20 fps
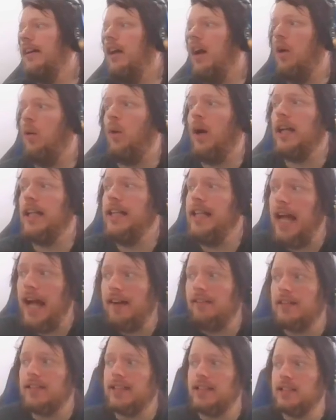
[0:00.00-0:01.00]
I want to
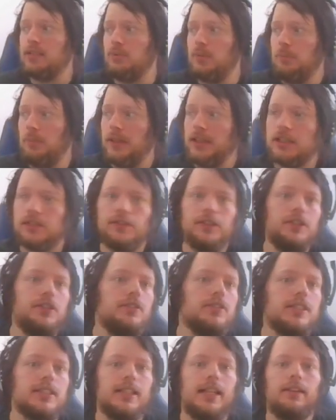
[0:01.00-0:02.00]
narrate these replays for
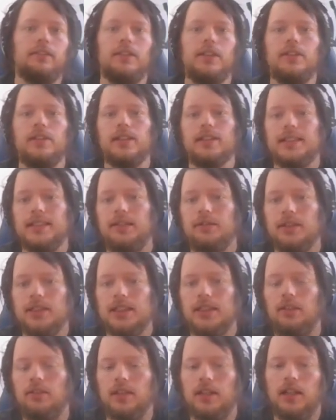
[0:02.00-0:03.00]
you so that way you can see what's
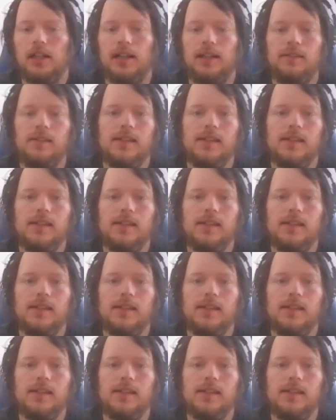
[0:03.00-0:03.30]
going on.